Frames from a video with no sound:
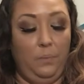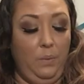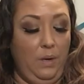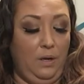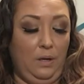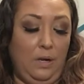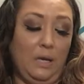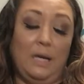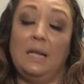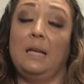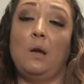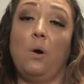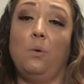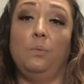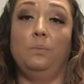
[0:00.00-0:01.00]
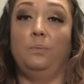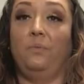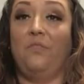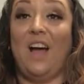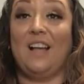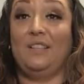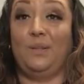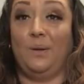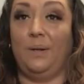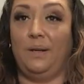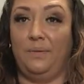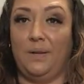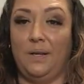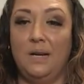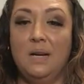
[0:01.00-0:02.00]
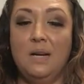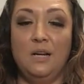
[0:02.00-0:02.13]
It can go faster even.